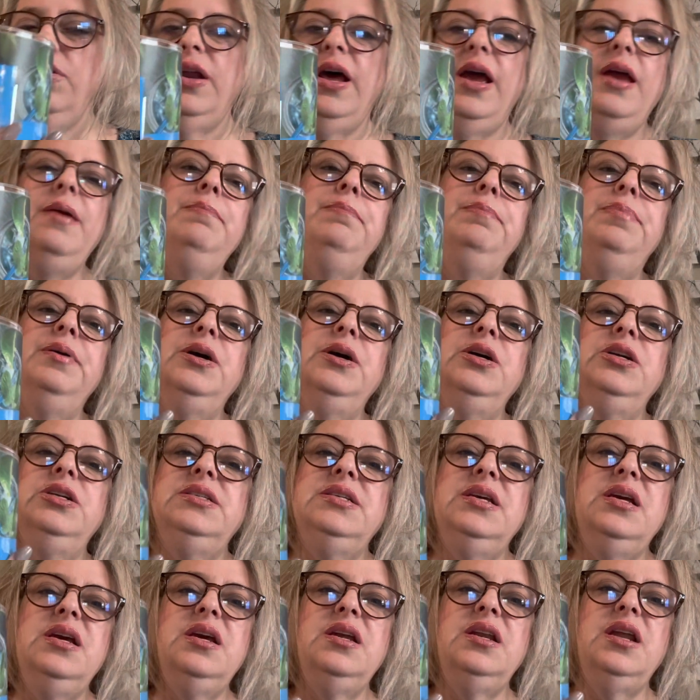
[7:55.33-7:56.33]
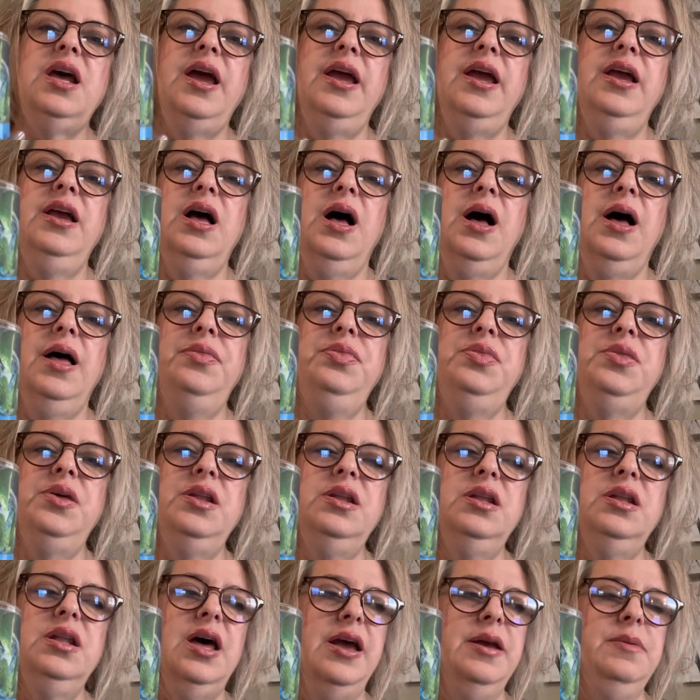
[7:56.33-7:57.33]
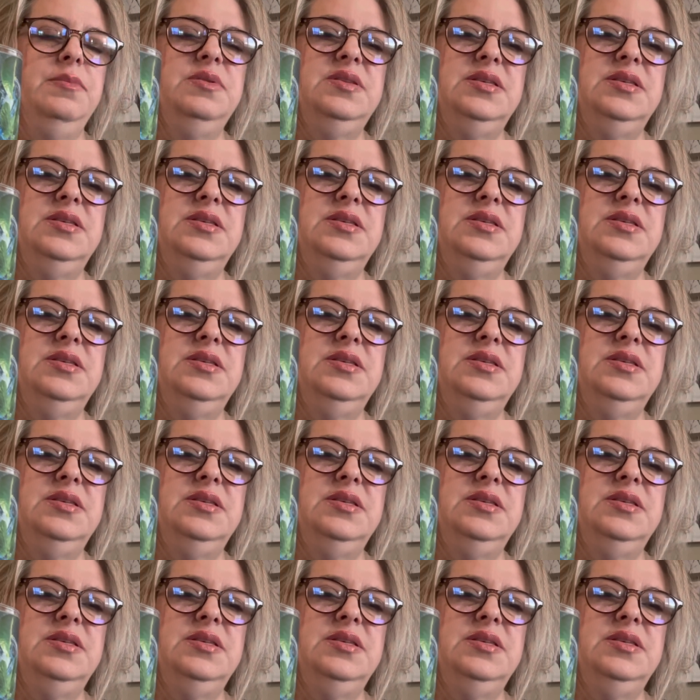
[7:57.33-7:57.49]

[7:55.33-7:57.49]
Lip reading: I burned it, I got the lime